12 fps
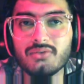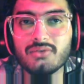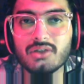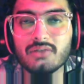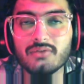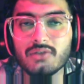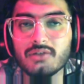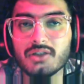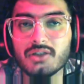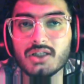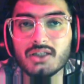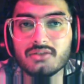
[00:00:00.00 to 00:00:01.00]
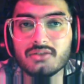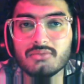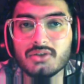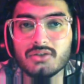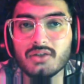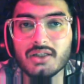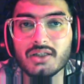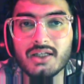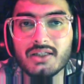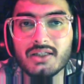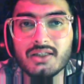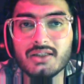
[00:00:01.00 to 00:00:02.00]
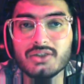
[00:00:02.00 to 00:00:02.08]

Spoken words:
whatever the customers you are getting in,